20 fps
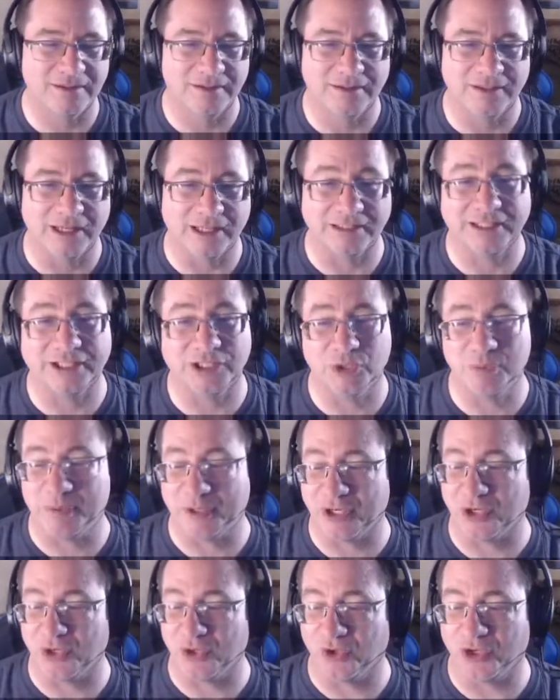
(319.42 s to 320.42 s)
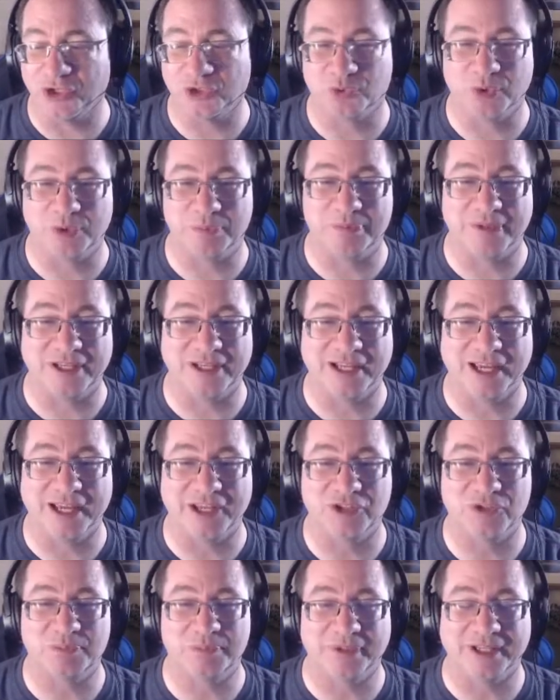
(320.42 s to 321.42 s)
a little bit of noise would be
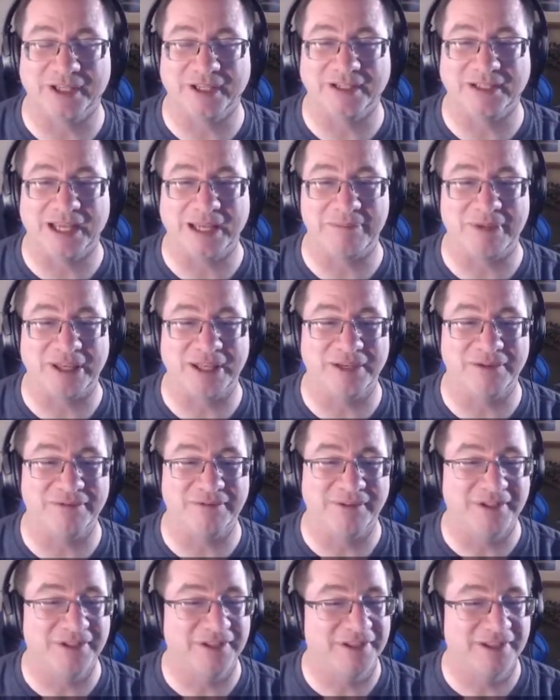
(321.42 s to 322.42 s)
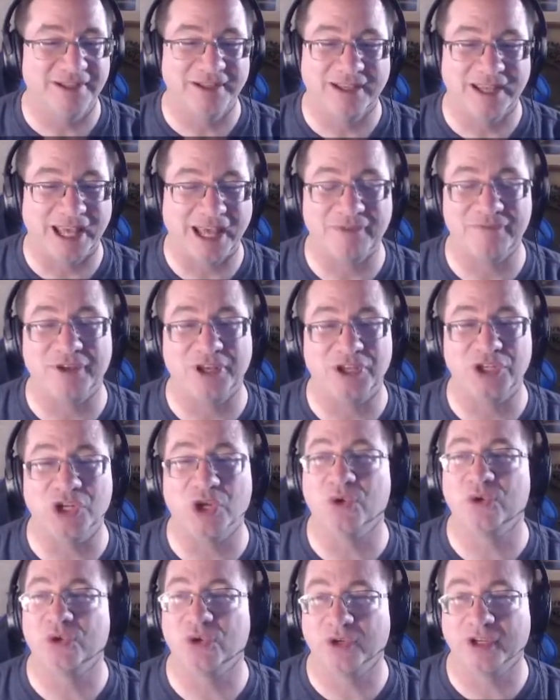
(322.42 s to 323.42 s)
nice, but I mean, having
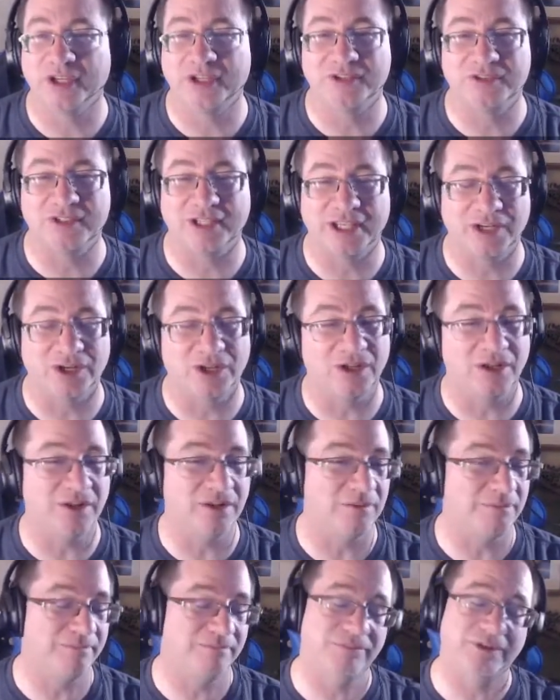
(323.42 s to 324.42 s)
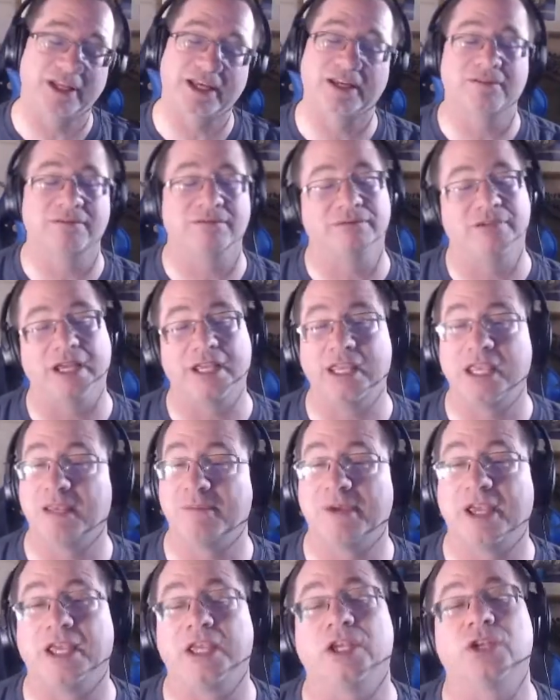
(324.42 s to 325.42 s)
no noise at all, like
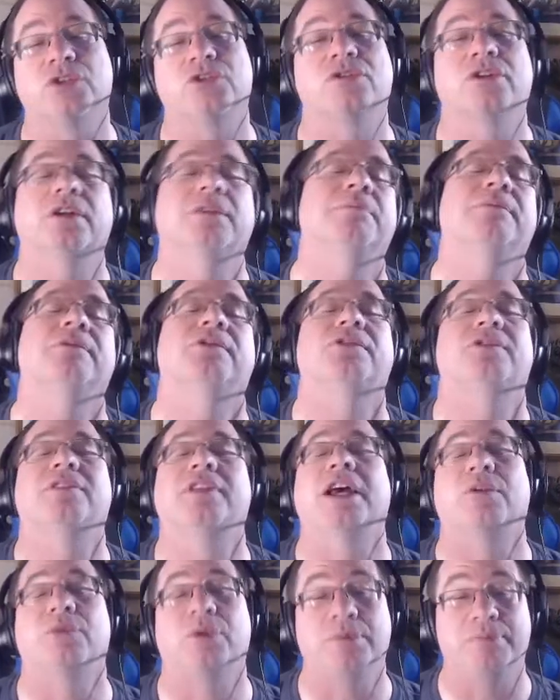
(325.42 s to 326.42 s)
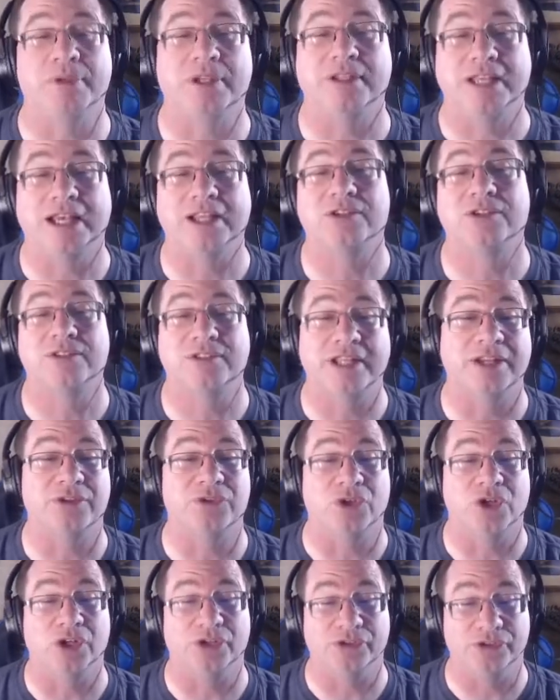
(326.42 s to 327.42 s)
wrecking my eardrums, that would be that's
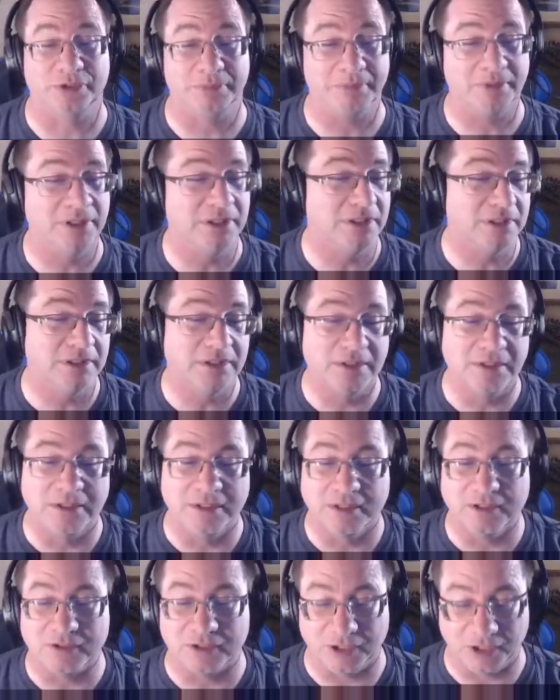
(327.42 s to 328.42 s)
that's awesome. So